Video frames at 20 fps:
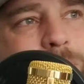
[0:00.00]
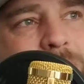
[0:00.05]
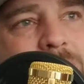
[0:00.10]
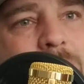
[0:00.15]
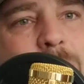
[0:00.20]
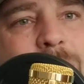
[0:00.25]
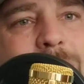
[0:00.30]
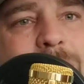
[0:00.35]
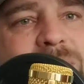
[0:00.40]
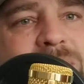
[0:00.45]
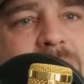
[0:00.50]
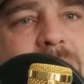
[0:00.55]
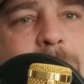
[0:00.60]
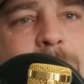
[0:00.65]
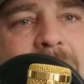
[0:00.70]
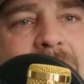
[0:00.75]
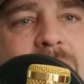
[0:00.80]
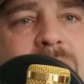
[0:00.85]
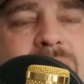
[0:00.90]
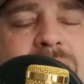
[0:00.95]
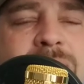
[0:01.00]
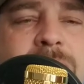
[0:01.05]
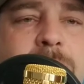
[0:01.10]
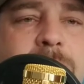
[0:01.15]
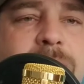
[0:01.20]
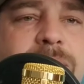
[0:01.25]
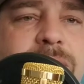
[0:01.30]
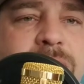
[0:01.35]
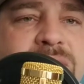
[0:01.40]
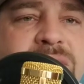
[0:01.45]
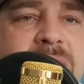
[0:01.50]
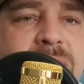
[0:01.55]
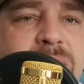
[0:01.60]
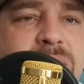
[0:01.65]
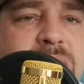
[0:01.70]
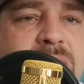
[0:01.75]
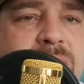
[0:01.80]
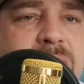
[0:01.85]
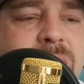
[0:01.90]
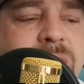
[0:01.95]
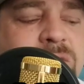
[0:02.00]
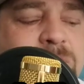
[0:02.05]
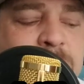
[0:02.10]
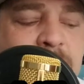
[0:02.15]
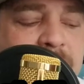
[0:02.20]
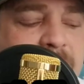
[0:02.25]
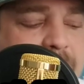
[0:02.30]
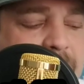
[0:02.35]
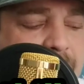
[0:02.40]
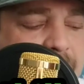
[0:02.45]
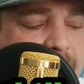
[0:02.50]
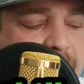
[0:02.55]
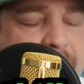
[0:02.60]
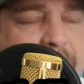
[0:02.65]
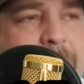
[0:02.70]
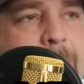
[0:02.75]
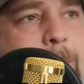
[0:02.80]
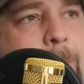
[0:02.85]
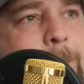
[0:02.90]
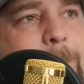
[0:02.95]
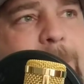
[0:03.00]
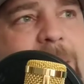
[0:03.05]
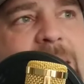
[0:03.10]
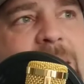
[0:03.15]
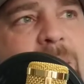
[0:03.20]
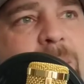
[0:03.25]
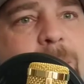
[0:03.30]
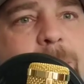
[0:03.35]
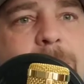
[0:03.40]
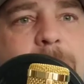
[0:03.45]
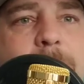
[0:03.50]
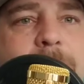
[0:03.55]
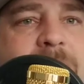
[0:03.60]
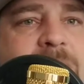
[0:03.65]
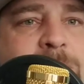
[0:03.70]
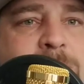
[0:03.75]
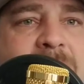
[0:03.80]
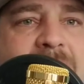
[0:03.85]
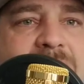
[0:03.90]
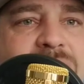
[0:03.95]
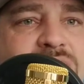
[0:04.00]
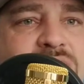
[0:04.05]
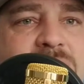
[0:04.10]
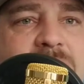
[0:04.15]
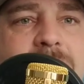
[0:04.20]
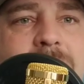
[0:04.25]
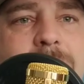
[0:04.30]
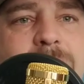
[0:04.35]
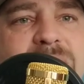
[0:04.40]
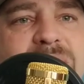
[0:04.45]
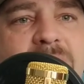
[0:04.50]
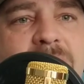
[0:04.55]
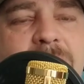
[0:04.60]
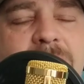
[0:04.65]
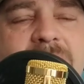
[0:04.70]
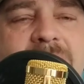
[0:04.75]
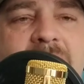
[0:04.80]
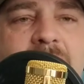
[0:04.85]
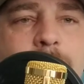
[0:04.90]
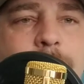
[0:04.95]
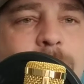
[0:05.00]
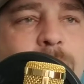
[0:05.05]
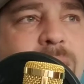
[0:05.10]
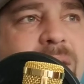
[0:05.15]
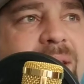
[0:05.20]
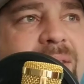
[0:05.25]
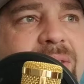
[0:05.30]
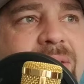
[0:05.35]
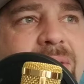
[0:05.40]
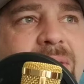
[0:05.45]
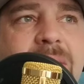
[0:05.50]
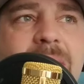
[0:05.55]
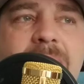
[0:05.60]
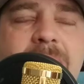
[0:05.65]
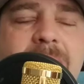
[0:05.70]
was on the Bengals for several years, but this past year he was on the Cowboys,